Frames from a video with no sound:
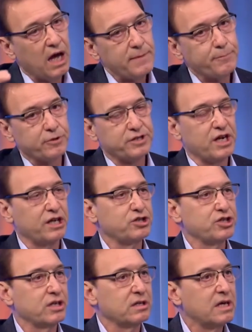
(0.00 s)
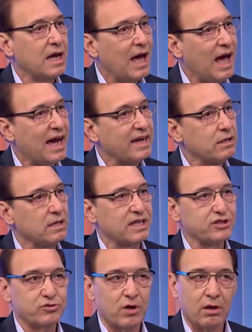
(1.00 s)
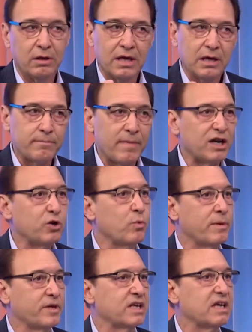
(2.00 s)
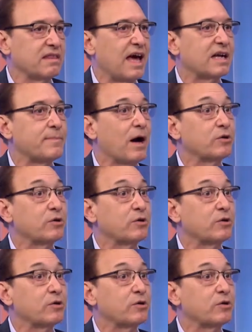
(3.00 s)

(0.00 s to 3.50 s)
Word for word: hypertension, high cholesterol. Men and women get that